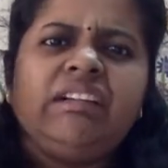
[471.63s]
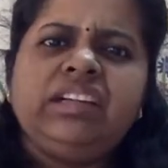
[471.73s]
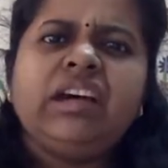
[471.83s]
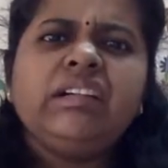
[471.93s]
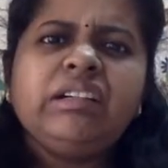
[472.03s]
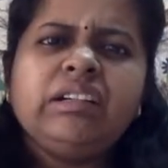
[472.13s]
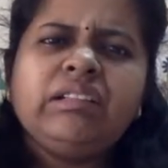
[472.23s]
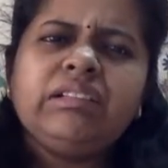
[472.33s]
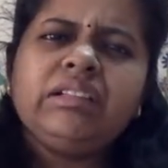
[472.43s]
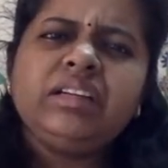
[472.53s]

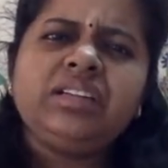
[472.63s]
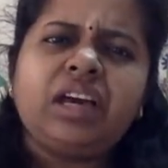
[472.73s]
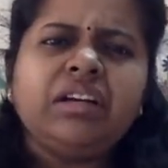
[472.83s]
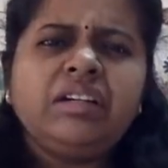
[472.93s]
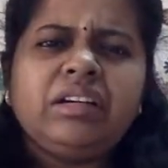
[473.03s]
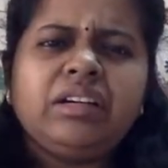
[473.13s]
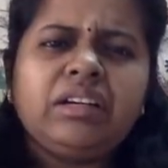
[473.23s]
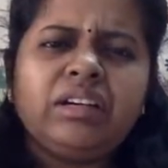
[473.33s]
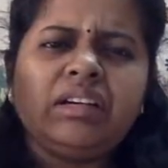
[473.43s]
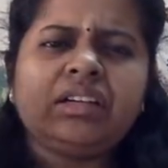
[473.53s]
Tung,
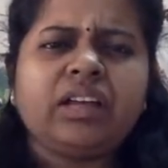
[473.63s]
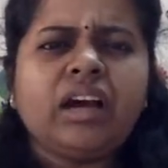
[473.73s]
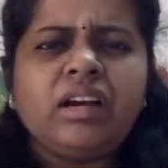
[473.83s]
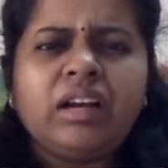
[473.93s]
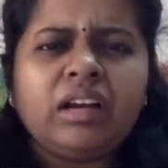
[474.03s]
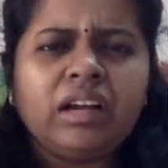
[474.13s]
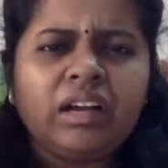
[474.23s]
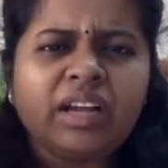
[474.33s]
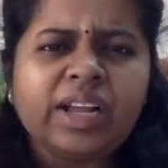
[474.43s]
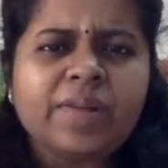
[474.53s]
tung,
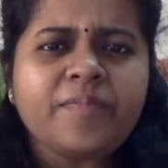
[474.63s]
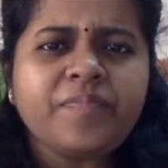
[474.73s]
tung.